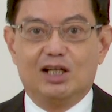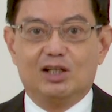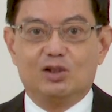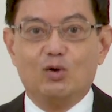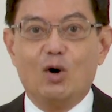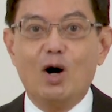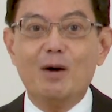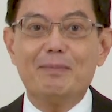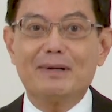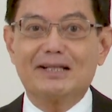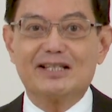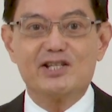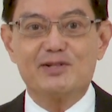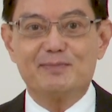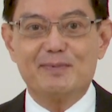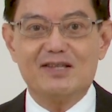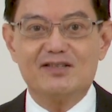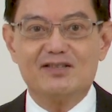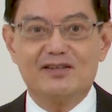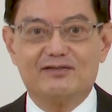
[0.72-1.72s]
To all
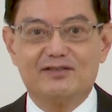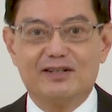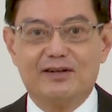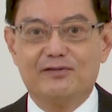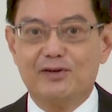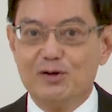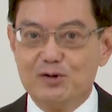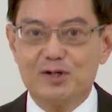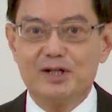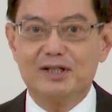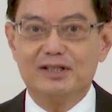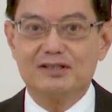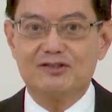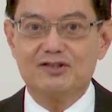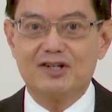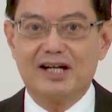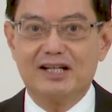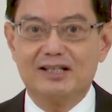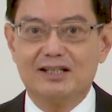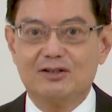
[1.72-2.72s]
participants of the Future
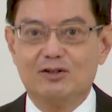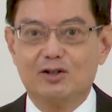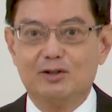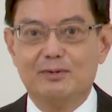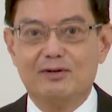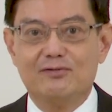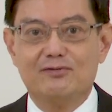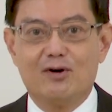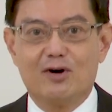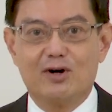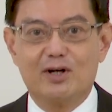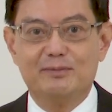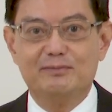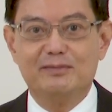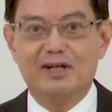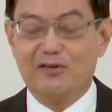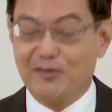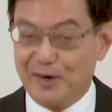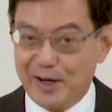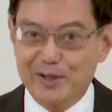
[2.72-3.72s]
China Global Forum,
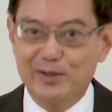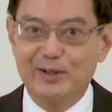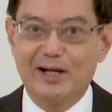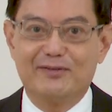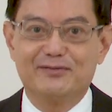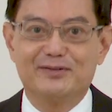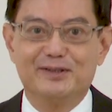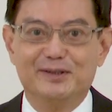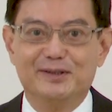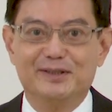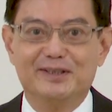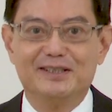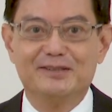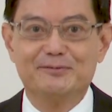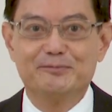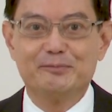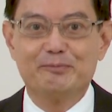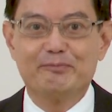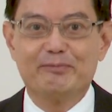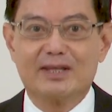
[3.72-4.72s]
a very good afternoon.
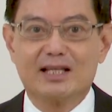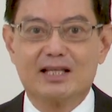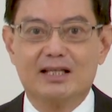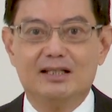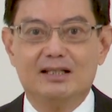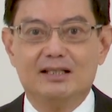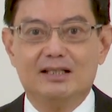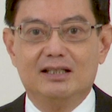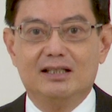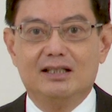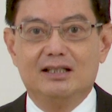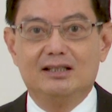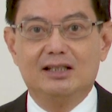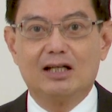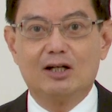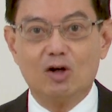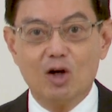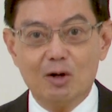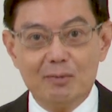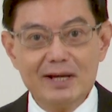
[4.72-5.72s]

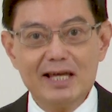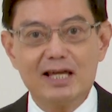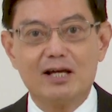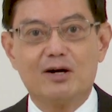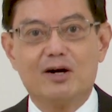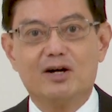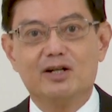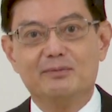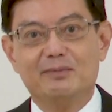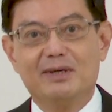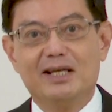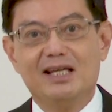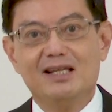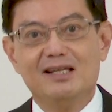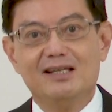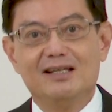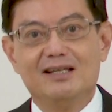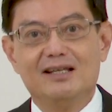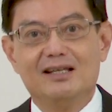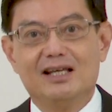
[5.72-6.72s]
The global economy
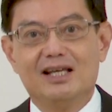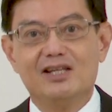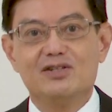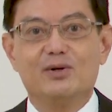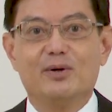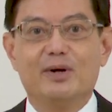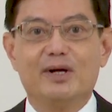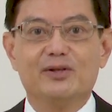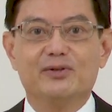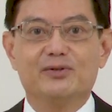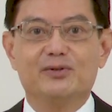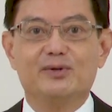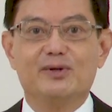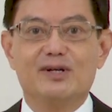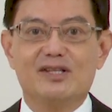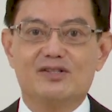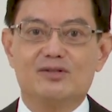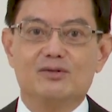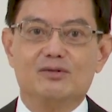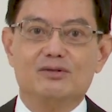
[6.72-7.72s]
is going through
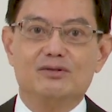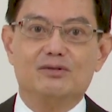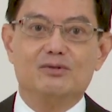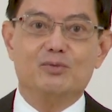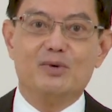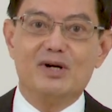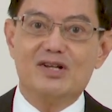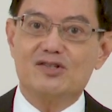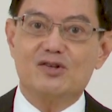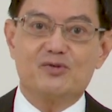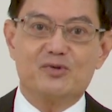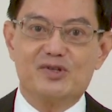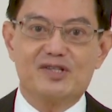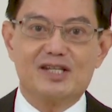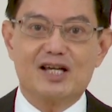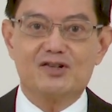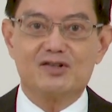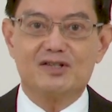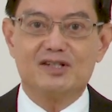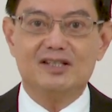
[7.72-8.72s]
its worst
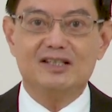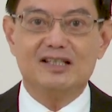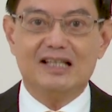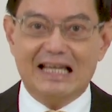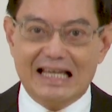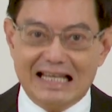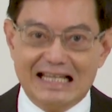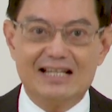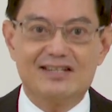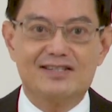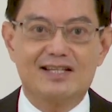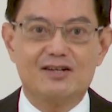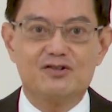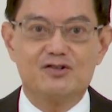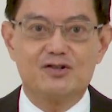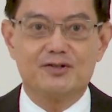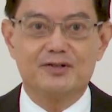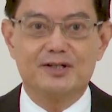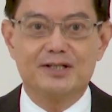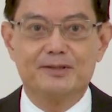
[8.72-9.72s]
recession in a
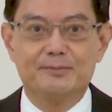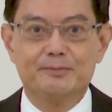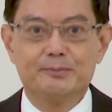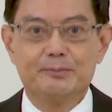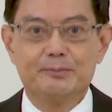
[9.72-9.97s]
century.